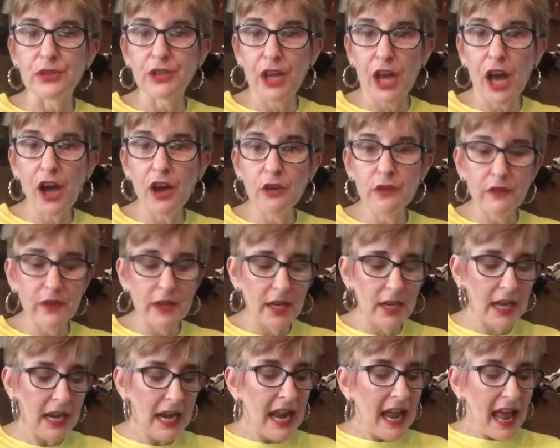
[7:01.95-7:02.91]
COVID
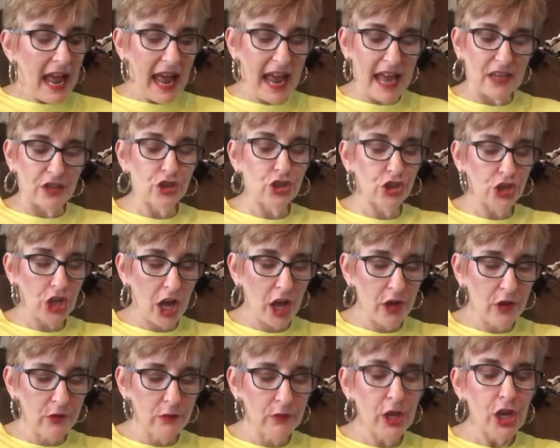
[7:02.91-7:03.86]
has
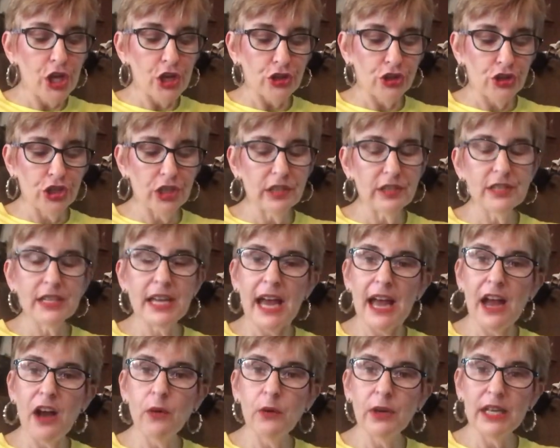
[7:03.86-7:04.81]
shown just
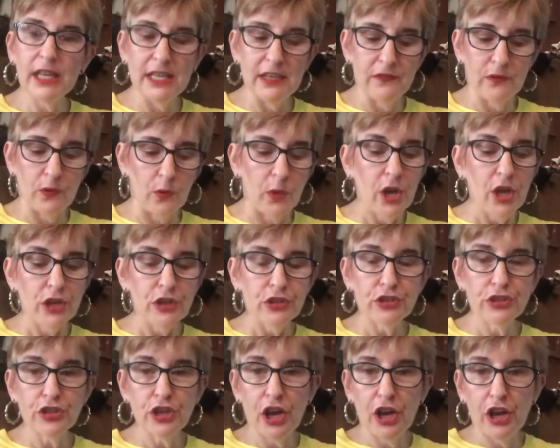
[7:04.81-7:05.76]
how evil
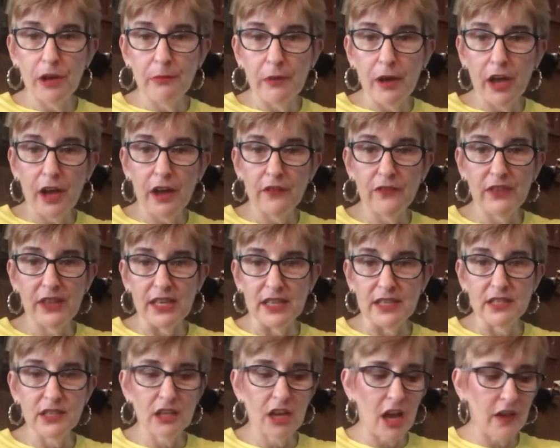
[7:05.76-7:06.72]
some of
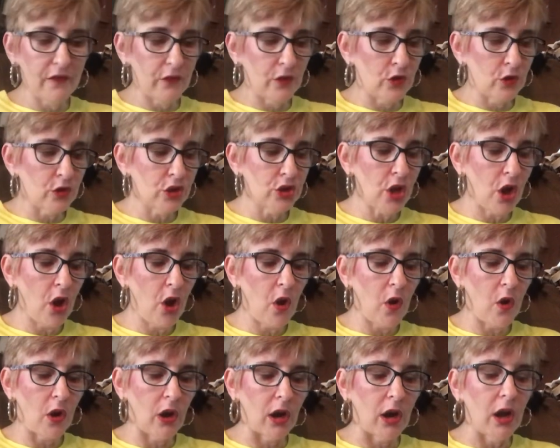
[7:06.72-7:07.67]
these governors
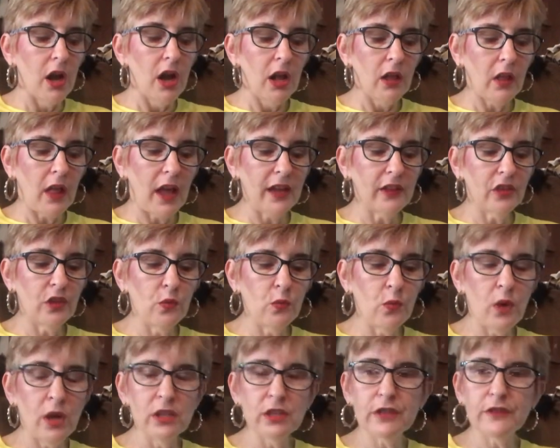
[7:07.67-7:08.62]
are, like the
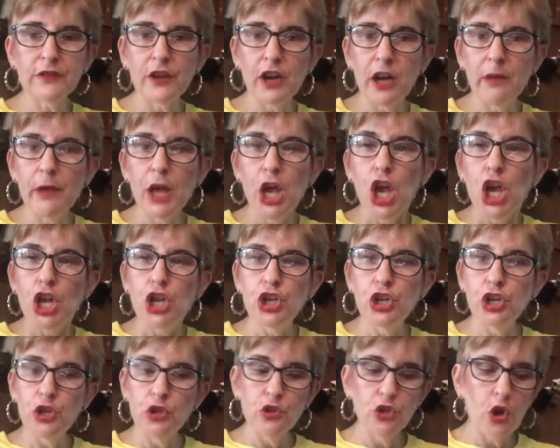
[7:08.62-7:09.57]
ones from
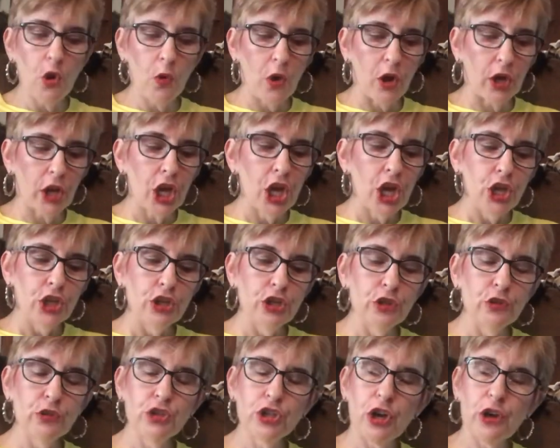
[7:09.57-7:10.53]
New York,
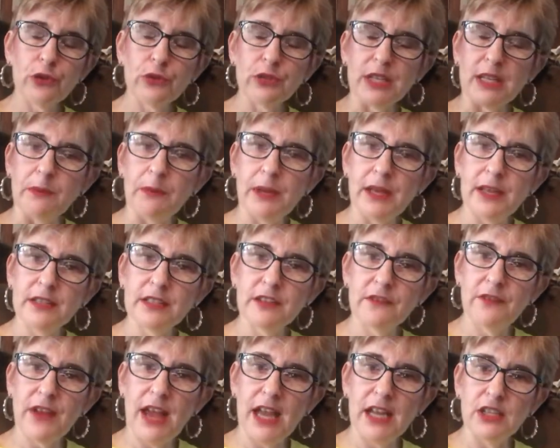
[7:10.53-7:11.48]
New Jersey,
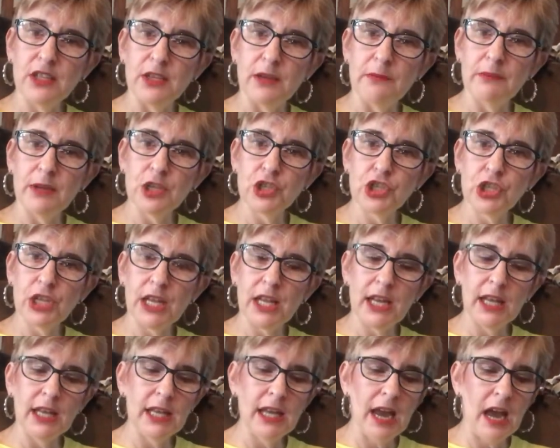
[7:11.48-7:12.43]
Pennsylvania, Michigan,
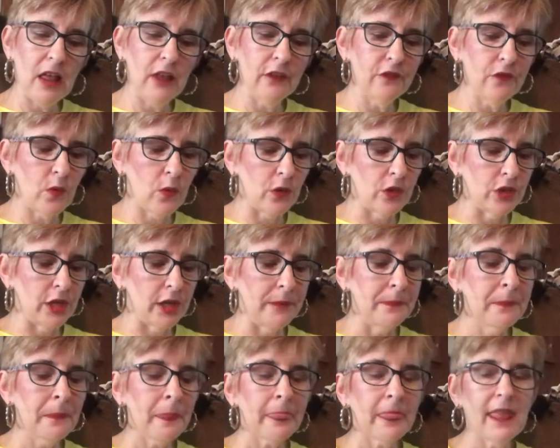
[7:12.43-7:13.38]
and California
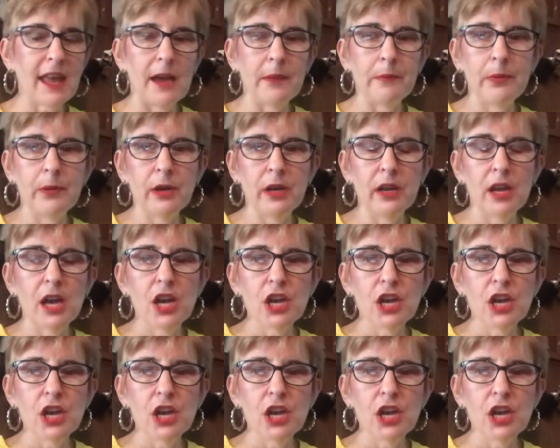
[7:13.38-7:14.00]
that put